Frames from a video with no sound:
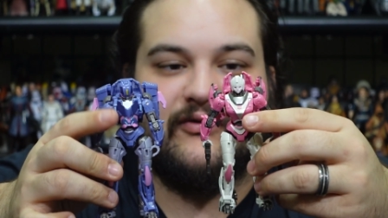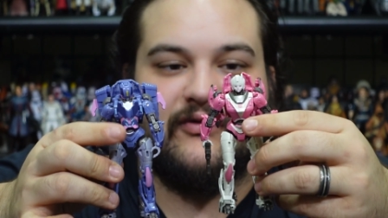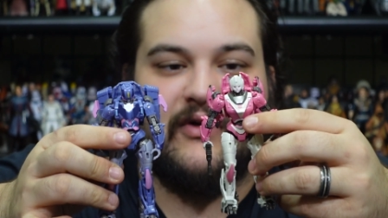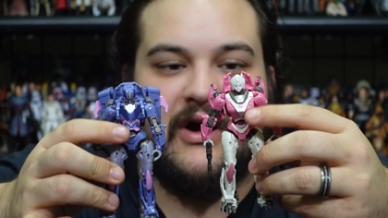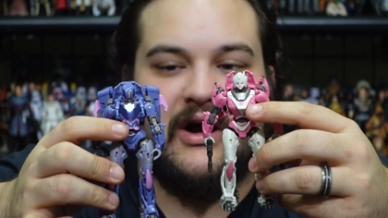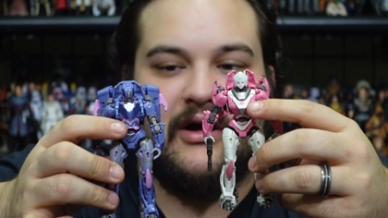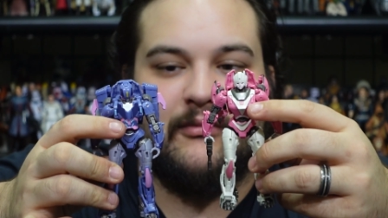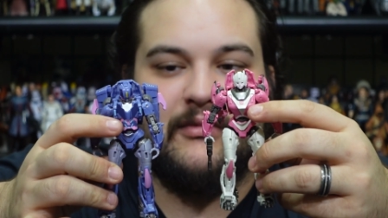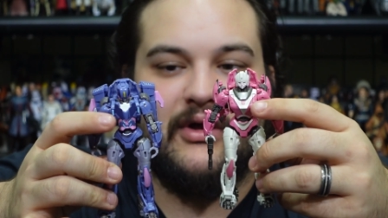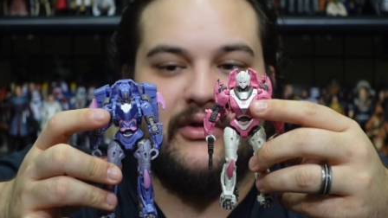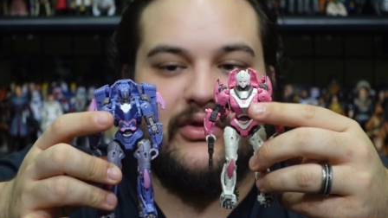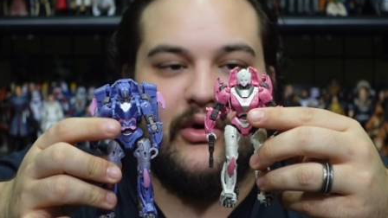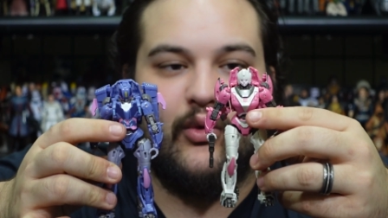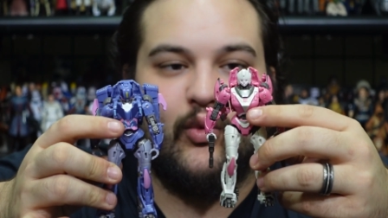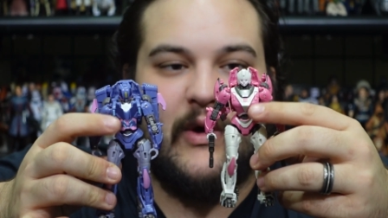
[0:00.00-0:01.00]
from
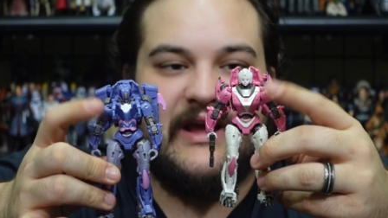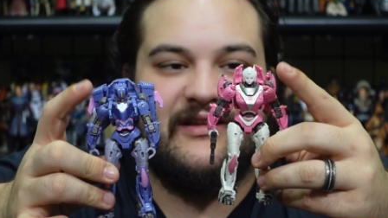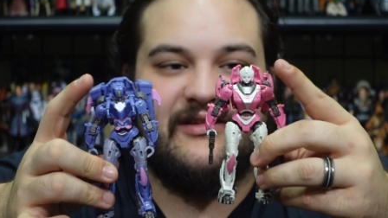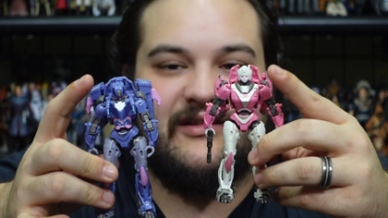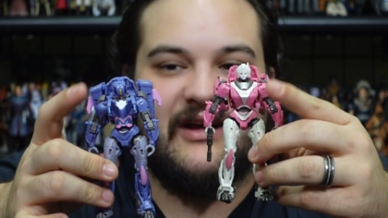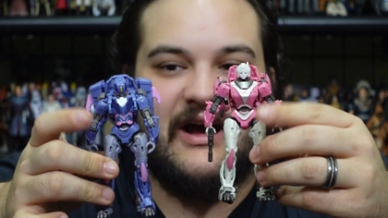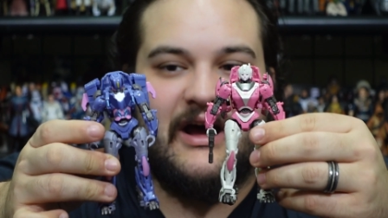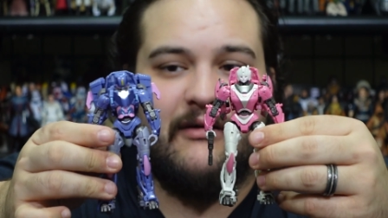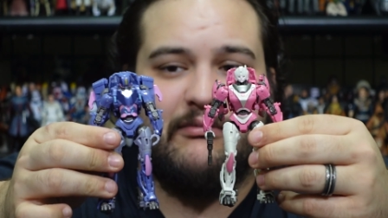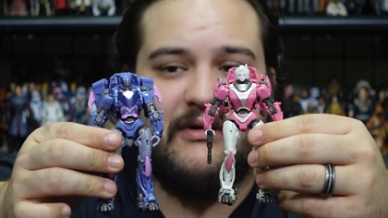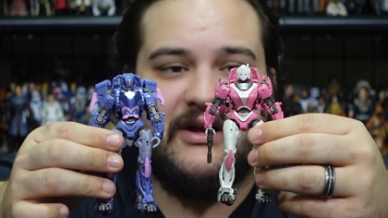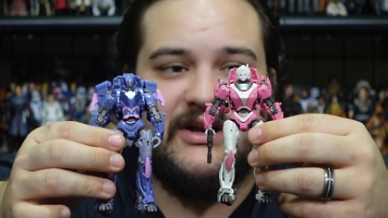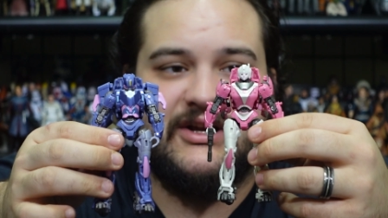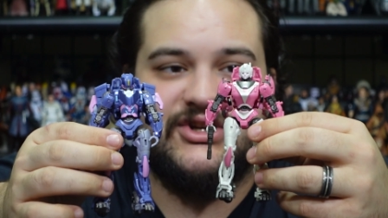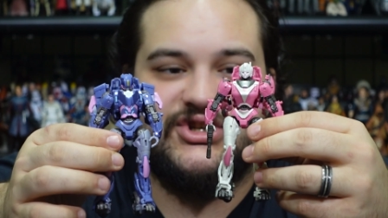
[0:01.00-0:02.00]
the waist up,
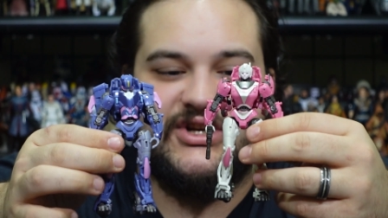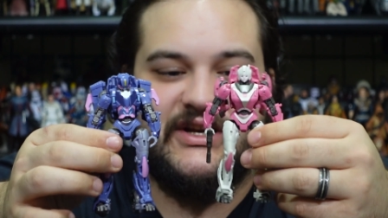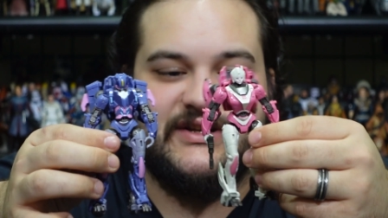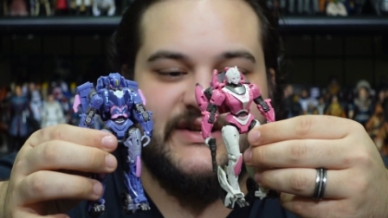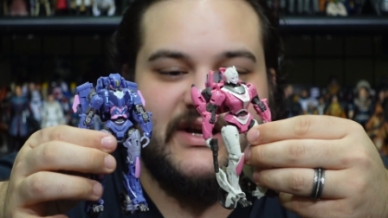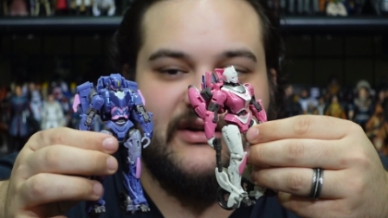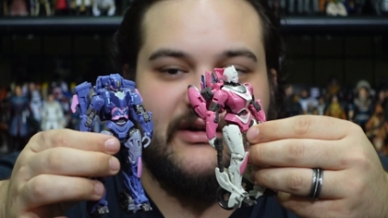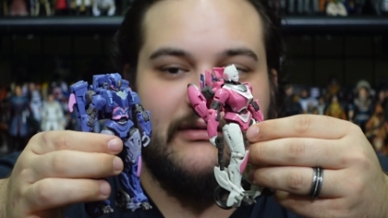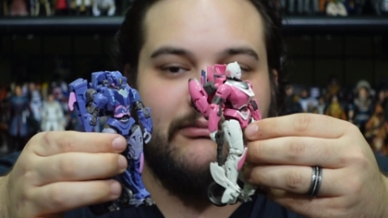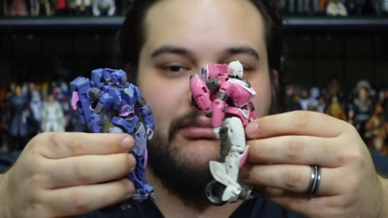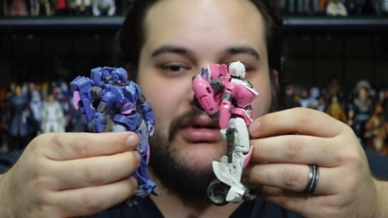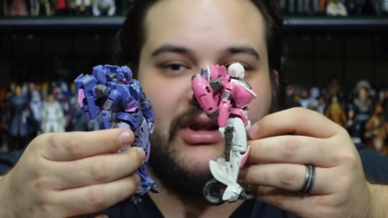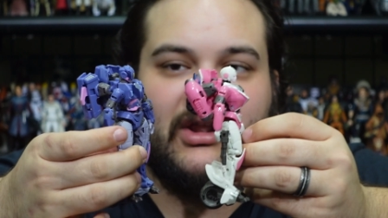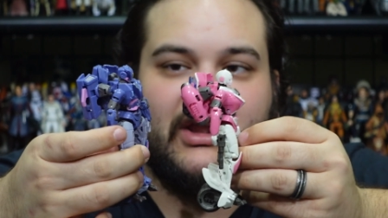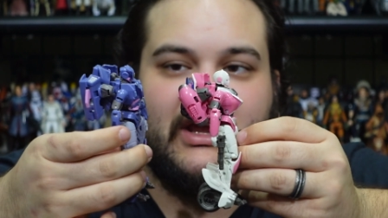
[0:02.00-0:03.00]
she's a
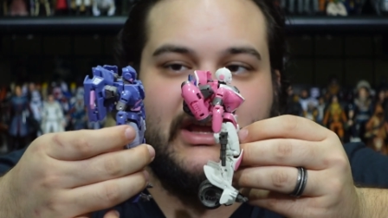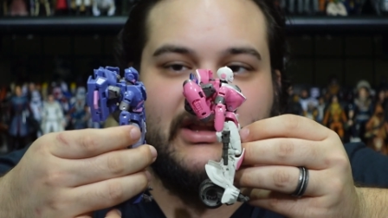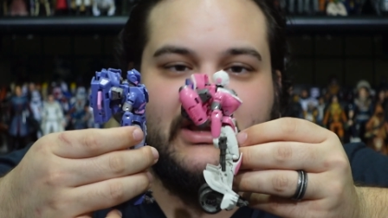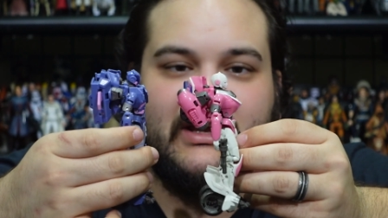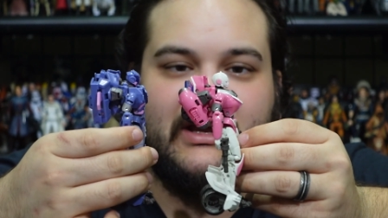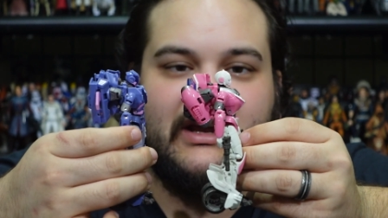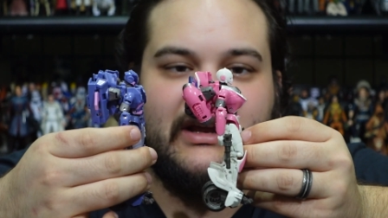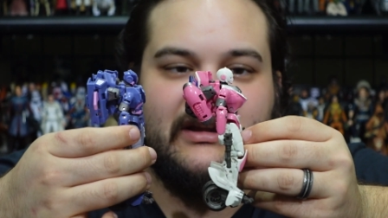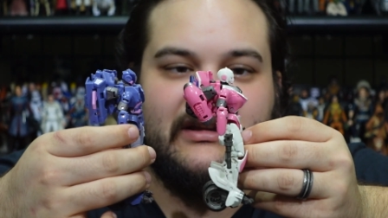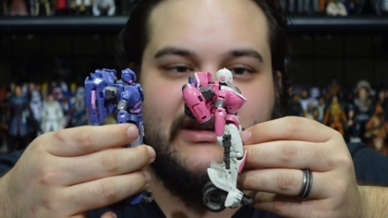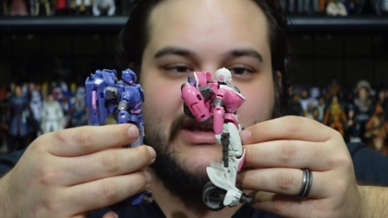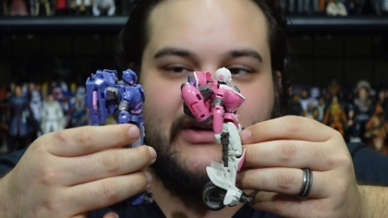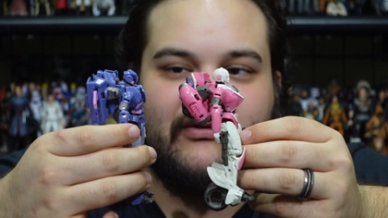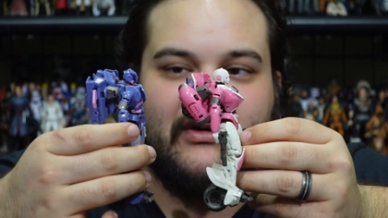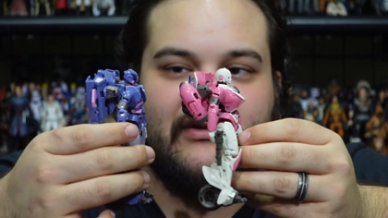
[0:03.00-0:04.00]
completely
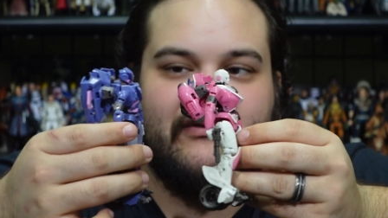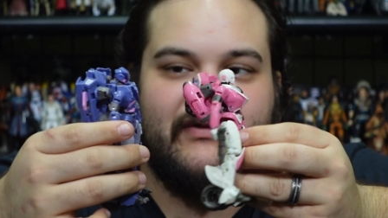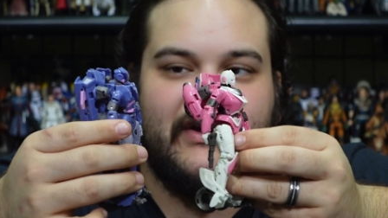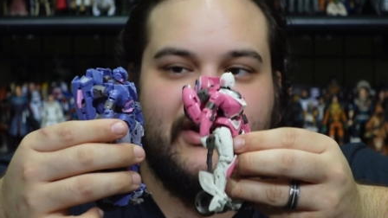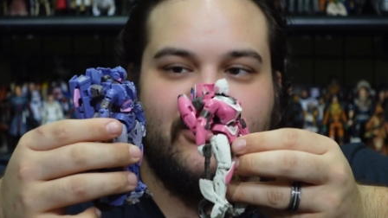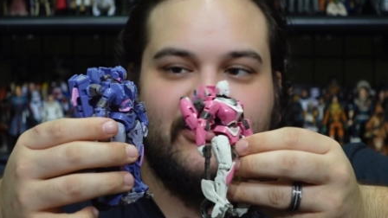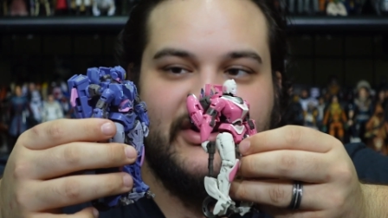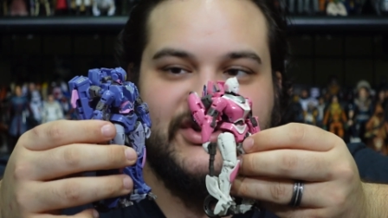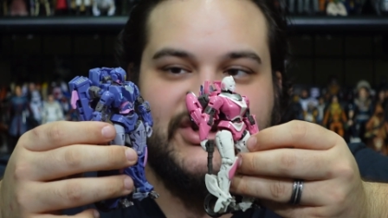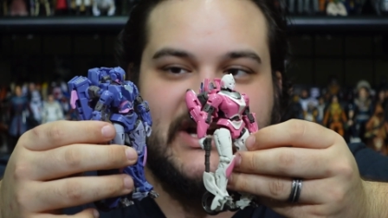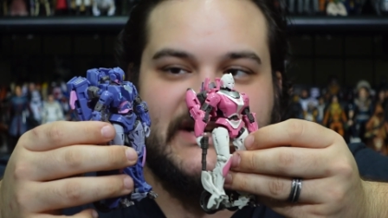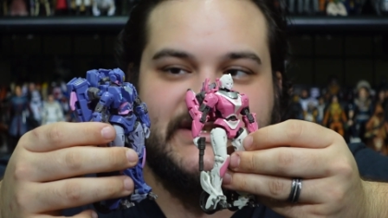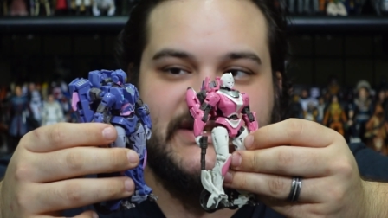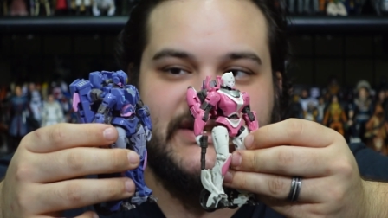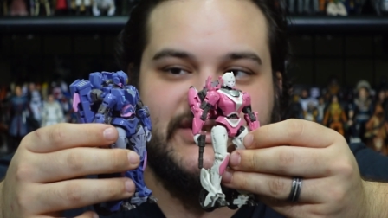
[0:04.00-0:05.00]
different figure. The
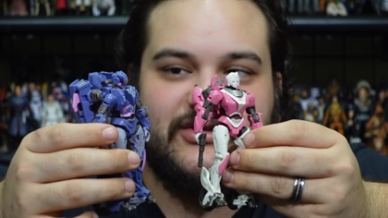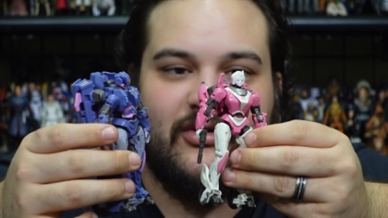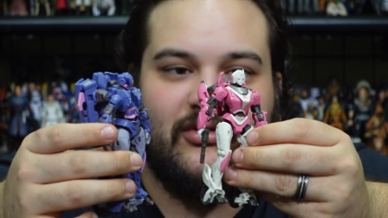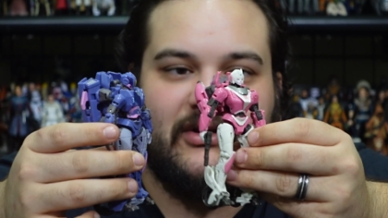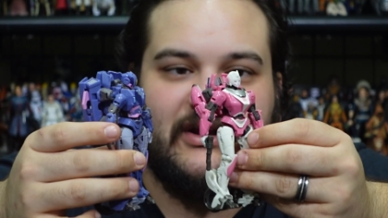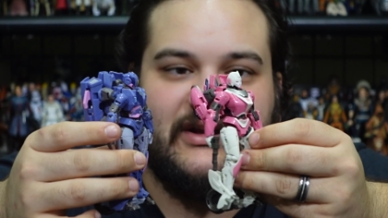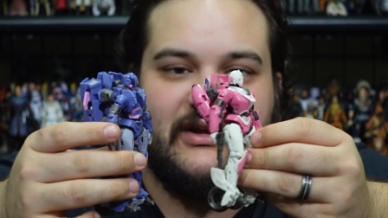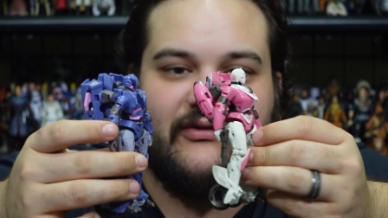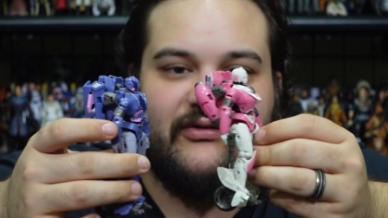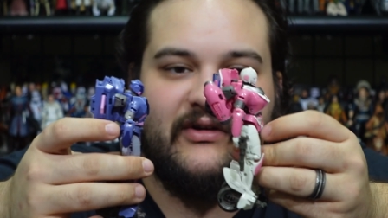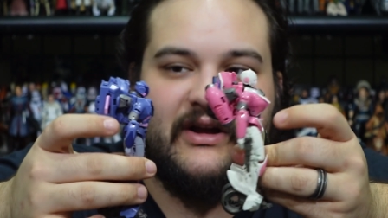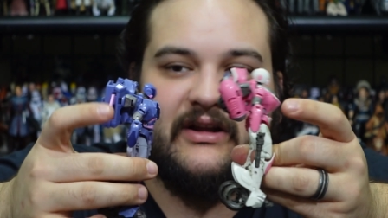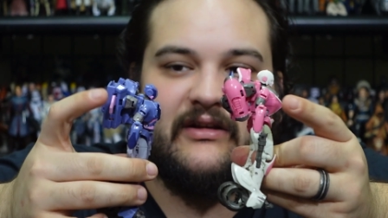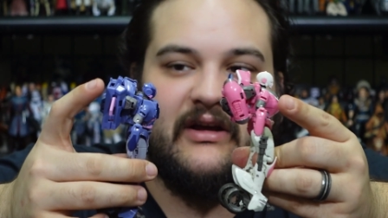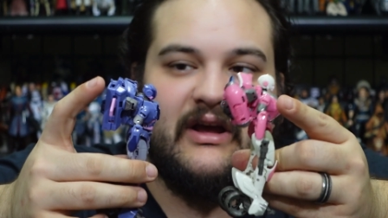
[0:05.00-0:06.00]
chest is totally
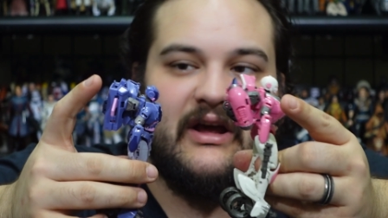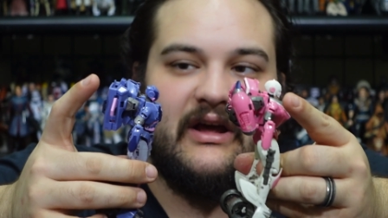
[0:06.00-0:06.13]
different.